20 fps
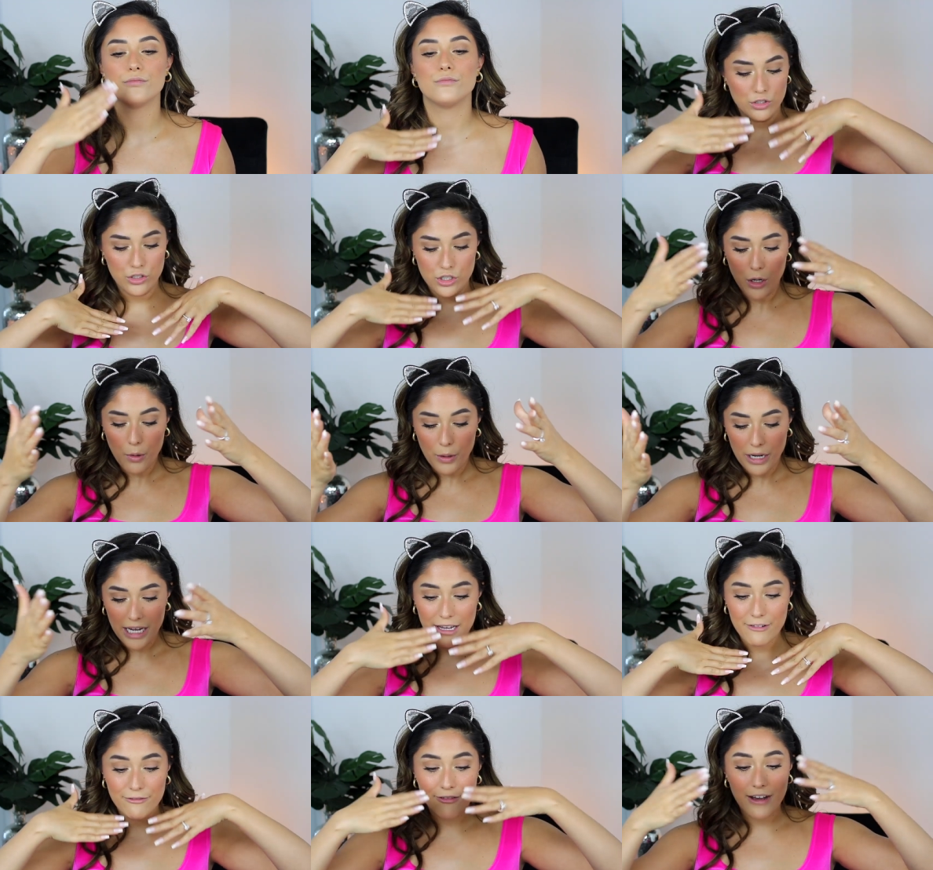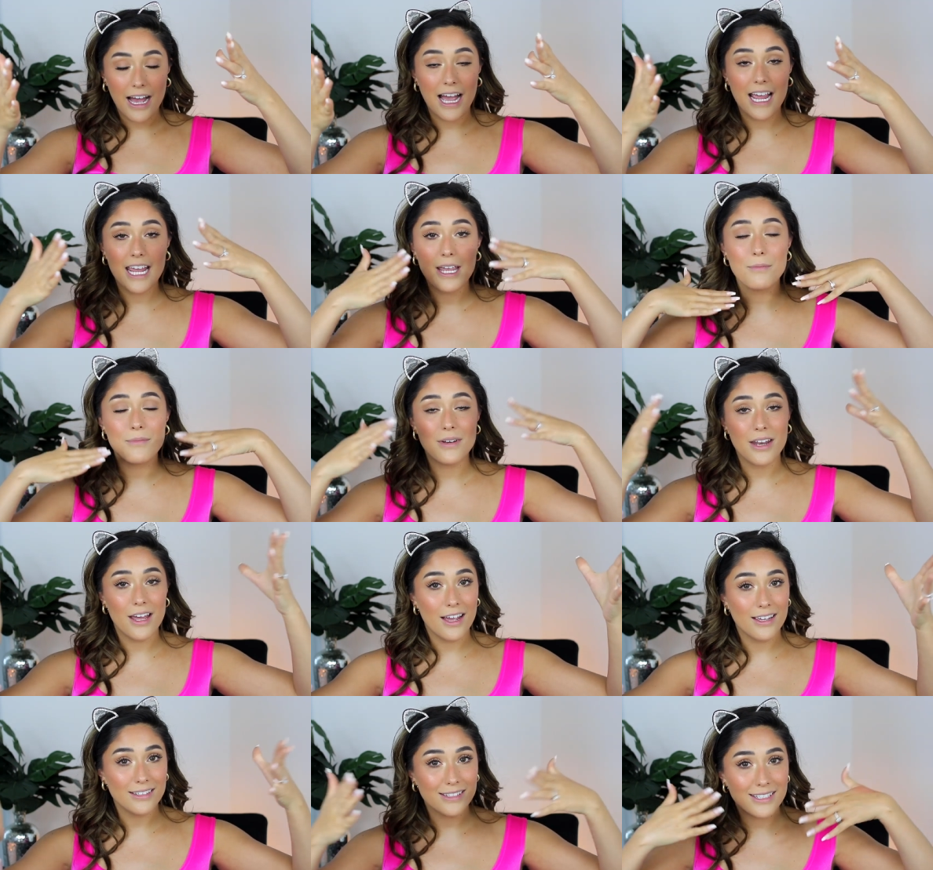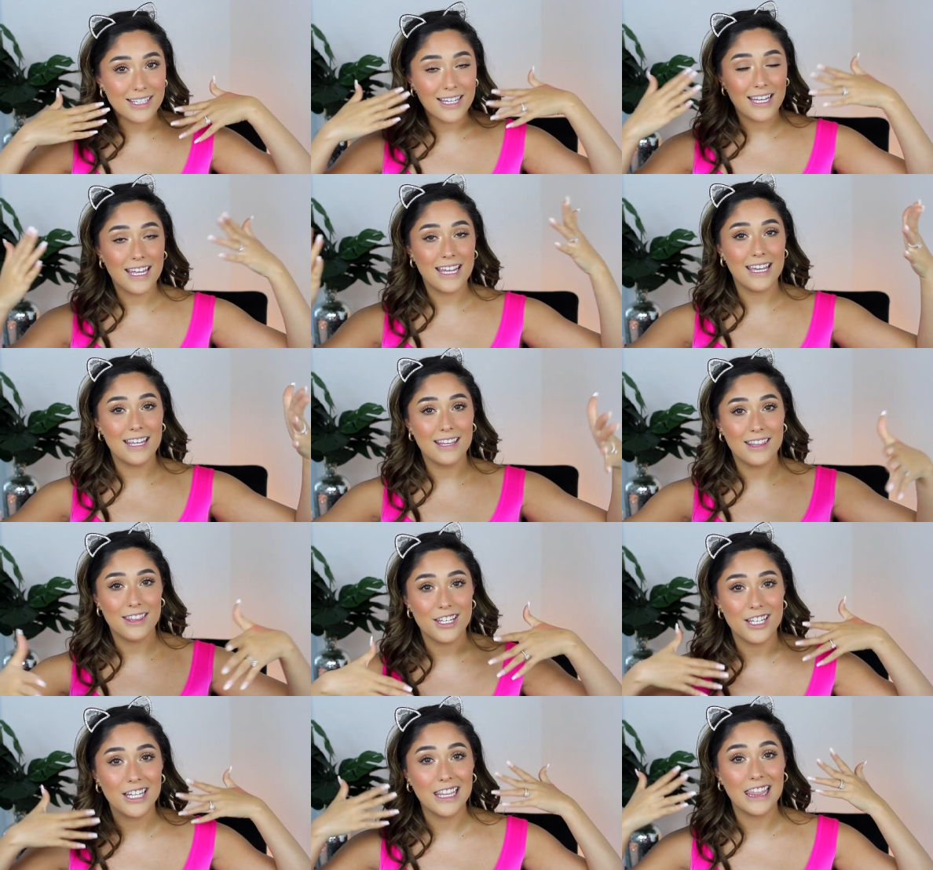So if I am not
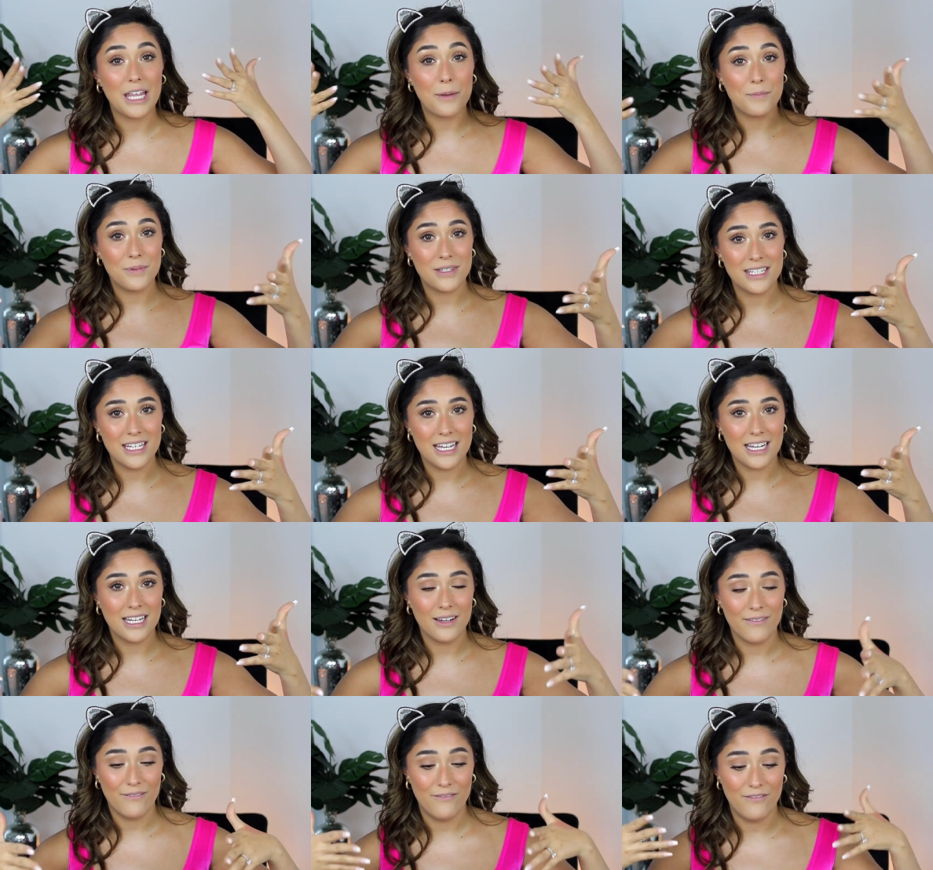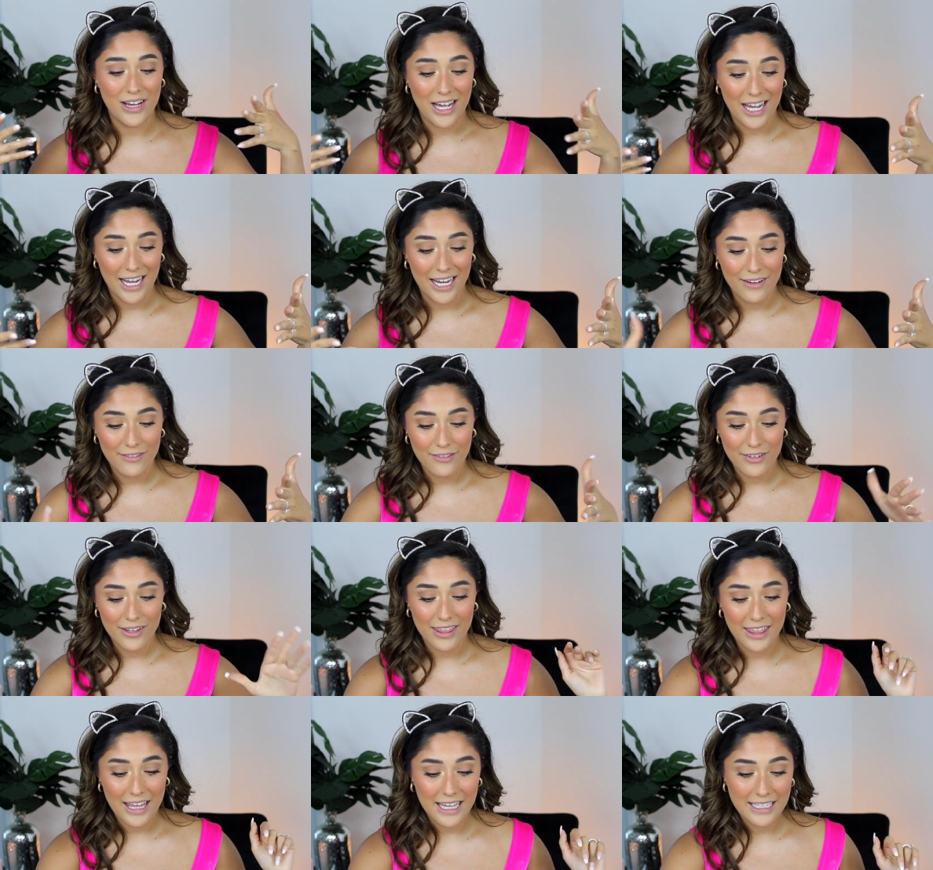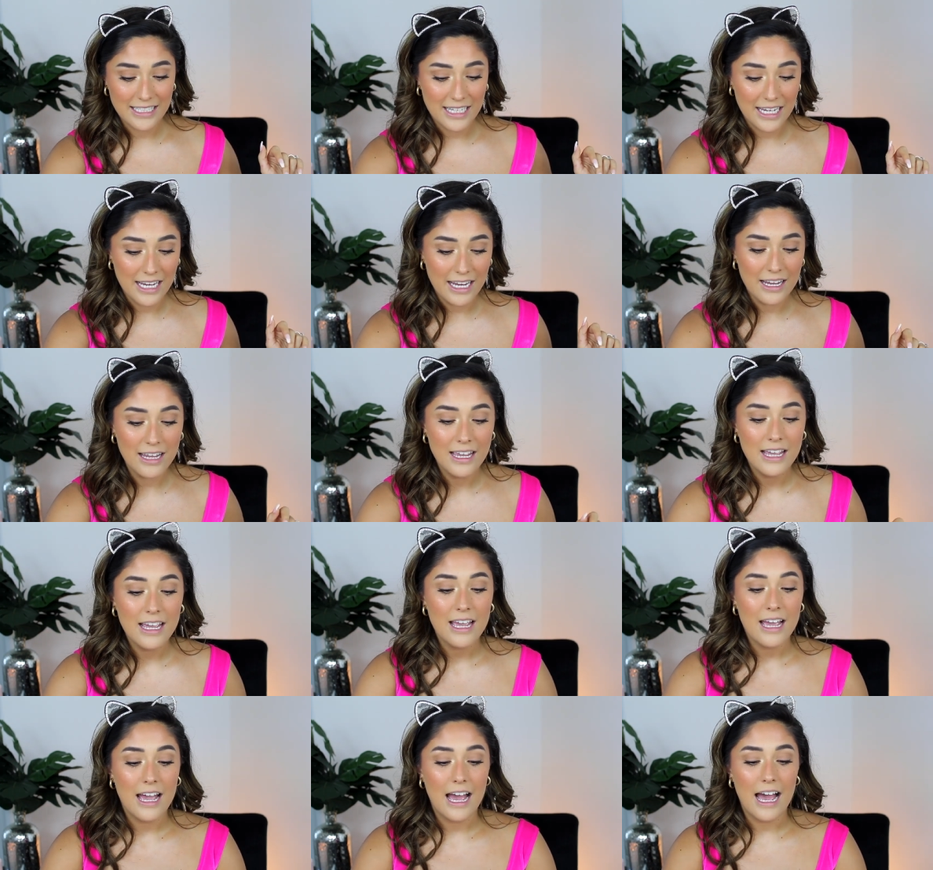in the lipstick vibe that day,
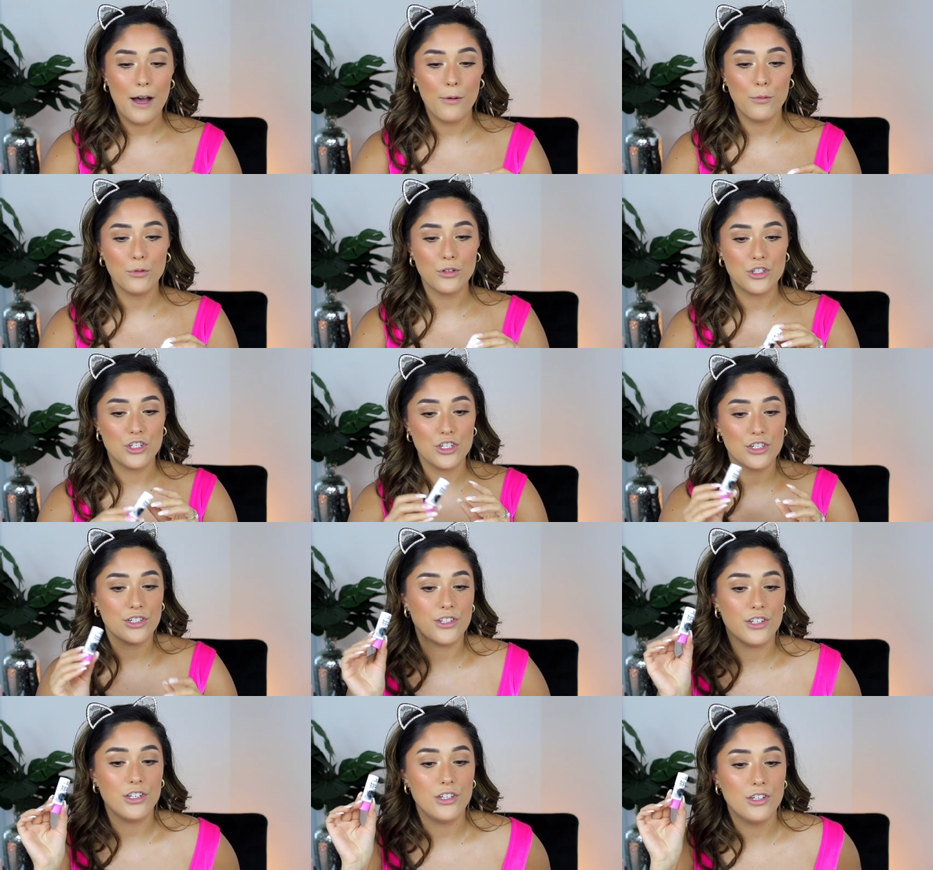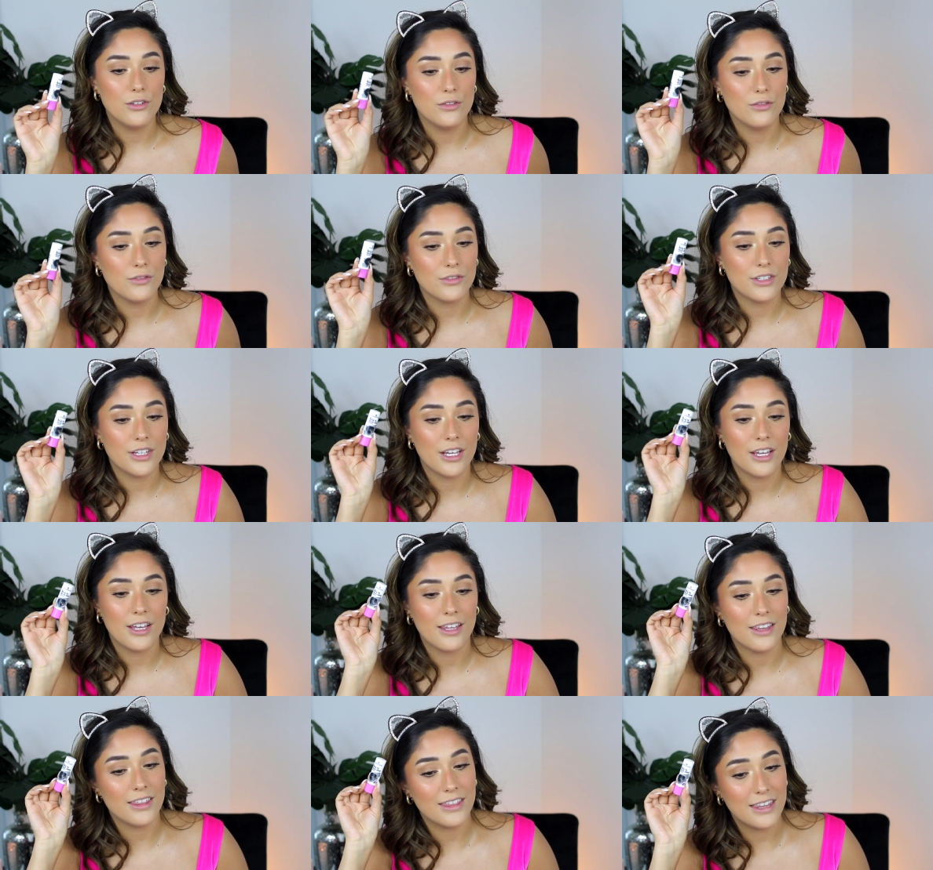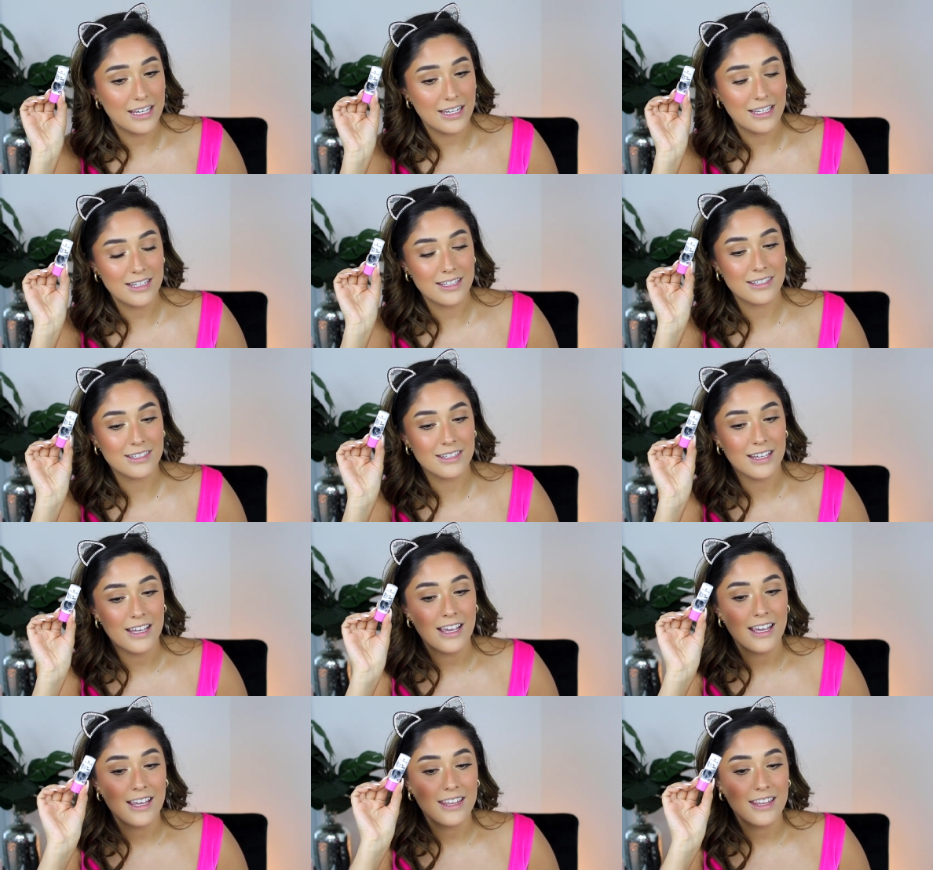I will just use this.